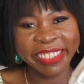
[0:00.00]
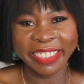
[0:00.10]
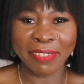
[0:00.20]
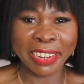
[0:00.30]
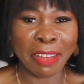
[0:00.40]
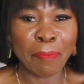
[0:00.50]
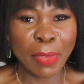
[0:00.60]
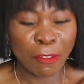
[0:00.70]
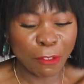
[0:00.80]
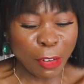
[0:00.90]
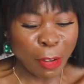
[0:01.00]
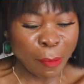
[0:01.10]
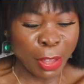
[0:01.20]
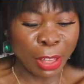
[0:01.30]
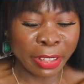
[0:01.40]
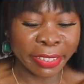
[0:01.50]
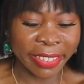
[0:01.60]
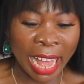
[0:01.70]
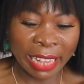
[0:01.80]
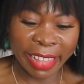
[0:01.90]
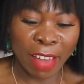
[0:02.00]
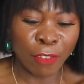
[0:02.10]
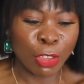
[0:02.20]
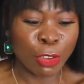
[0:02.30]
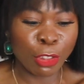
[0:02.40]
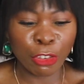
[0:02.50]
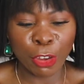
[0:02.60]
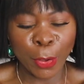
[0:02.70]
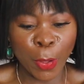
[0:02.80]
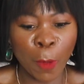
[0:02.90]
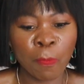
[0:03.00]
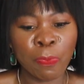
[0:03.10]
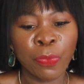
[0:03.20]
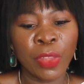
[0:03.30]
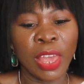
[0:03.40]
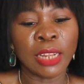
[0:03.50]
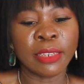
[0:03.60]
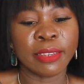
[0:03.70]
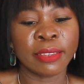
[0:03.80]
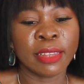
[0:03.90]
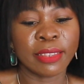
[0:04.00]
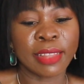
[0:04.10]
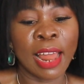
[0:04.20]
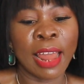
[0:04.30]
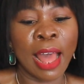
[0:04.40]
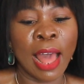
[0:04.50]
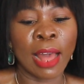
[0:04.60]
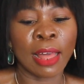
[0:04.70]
This is what I picked from Saks Avenue Dior, and this is the style I